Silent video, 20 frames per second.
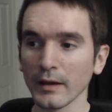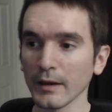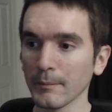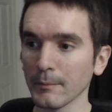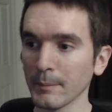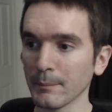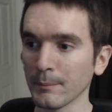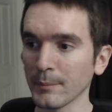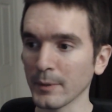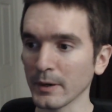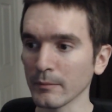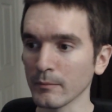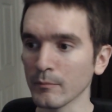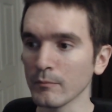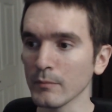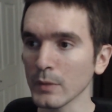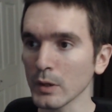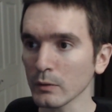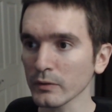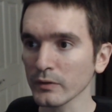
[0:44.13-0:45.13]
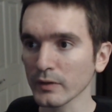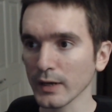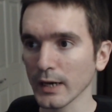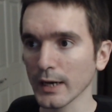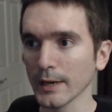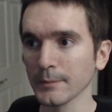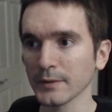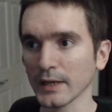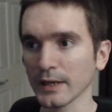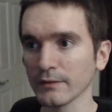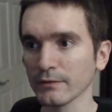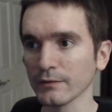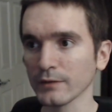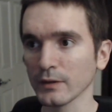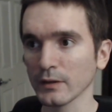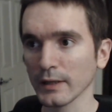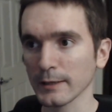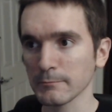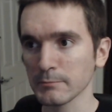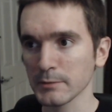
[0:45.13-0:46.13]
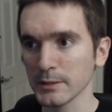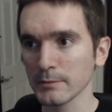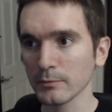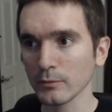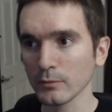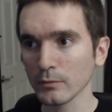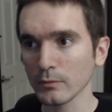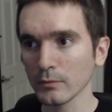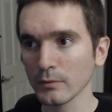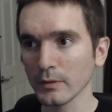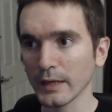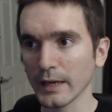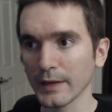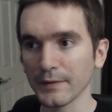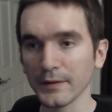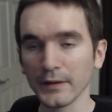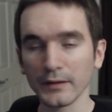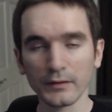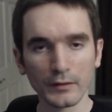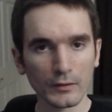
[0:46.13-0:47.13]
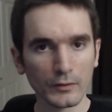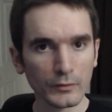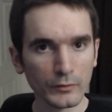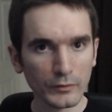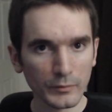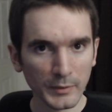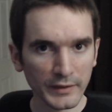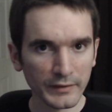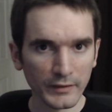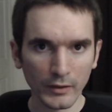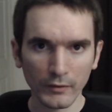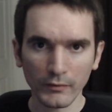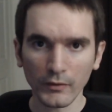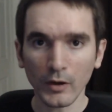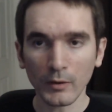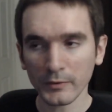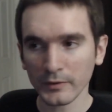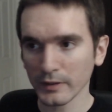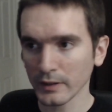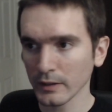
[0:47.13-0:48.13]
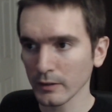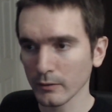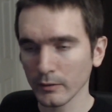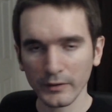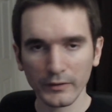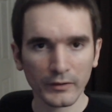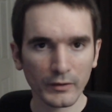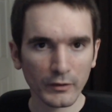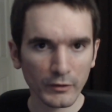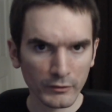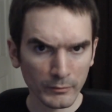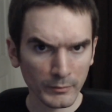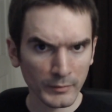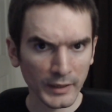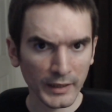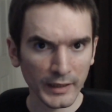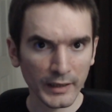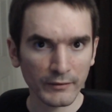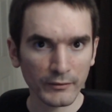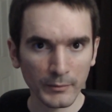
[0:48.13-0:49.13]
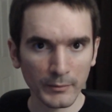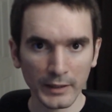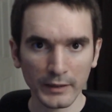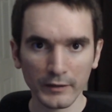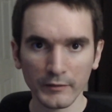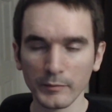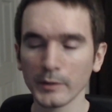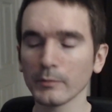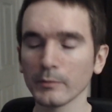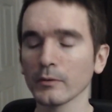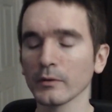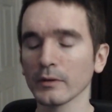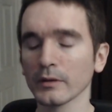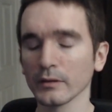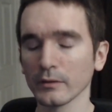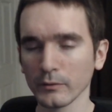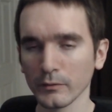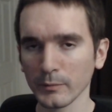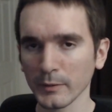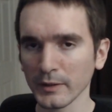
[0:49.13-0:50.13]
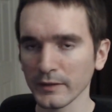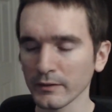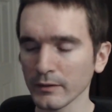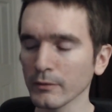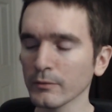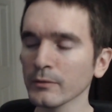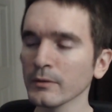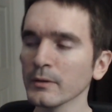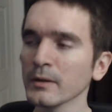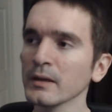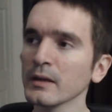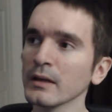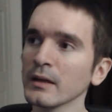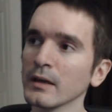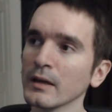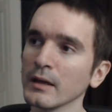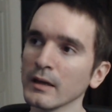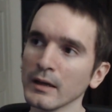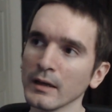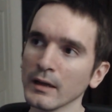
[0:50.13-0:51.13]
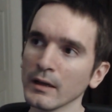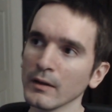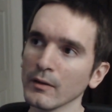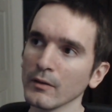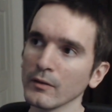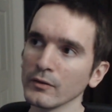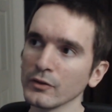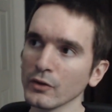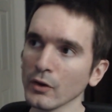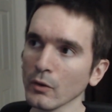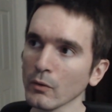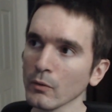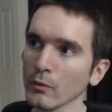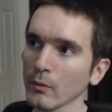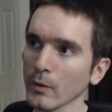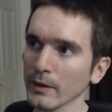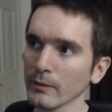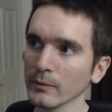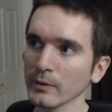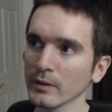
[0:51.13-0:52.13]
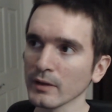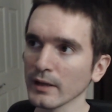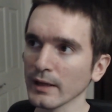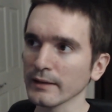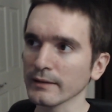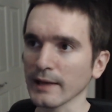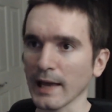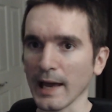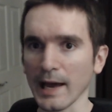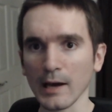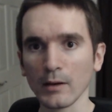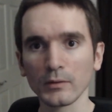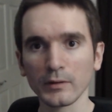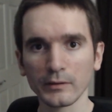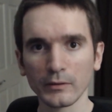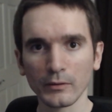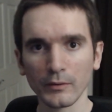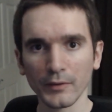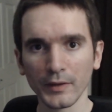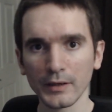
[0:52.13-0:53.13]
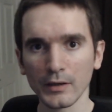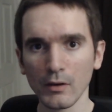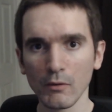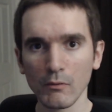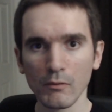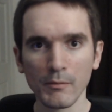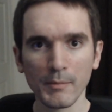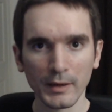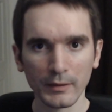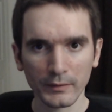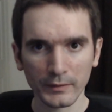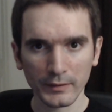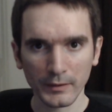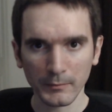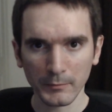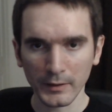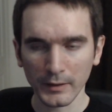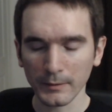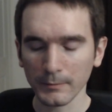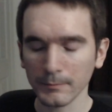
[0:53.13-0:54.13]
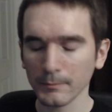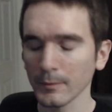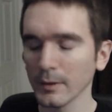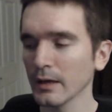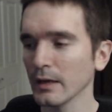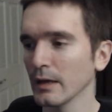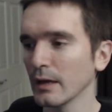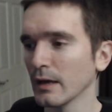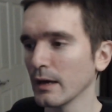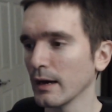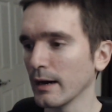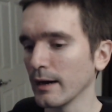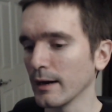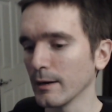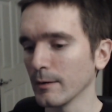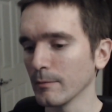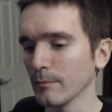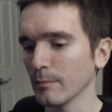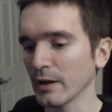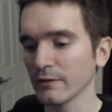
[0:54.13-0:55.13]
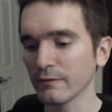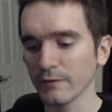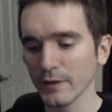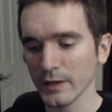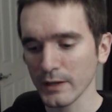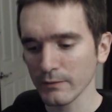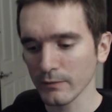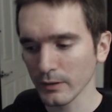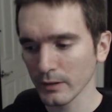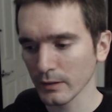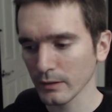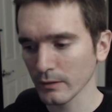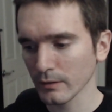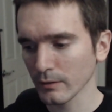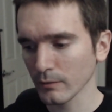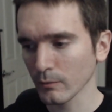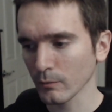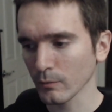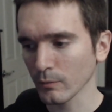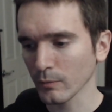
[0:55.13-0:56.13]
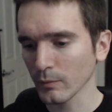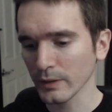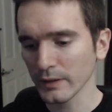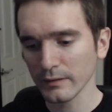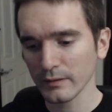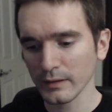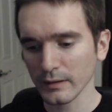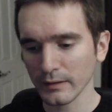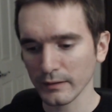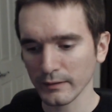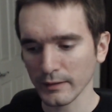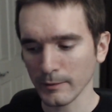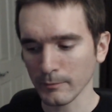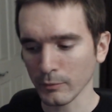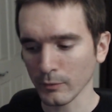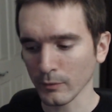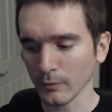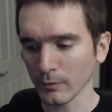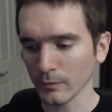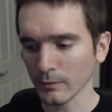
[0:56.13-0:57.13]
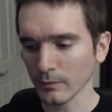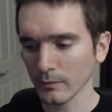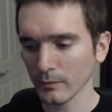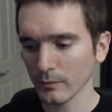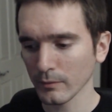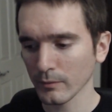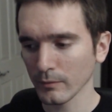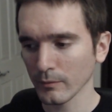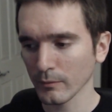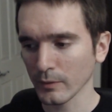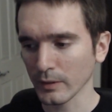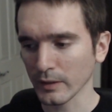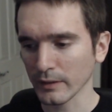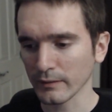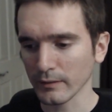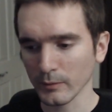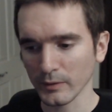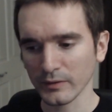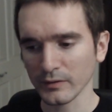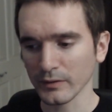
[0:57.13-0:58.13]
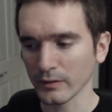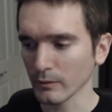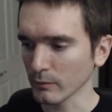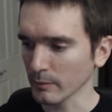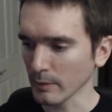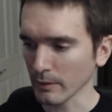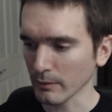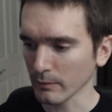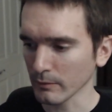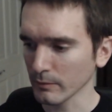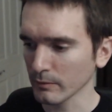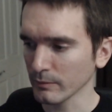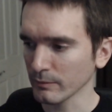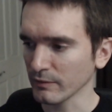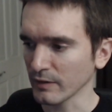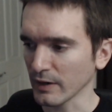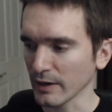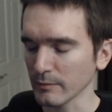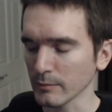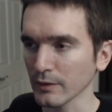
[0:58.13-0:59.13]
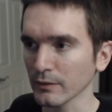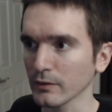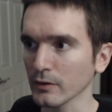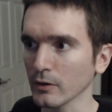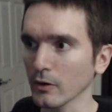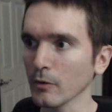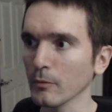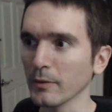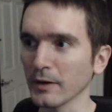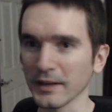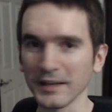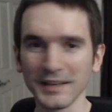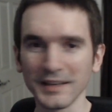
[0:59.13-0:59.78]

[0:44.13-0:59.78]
But most times I feel like people, and this includes myself, almost any criticism I ever make of people includes myself, don't quite realize how little they know about something. My favorite recent example, when I say recent, it was about 5 months ago, but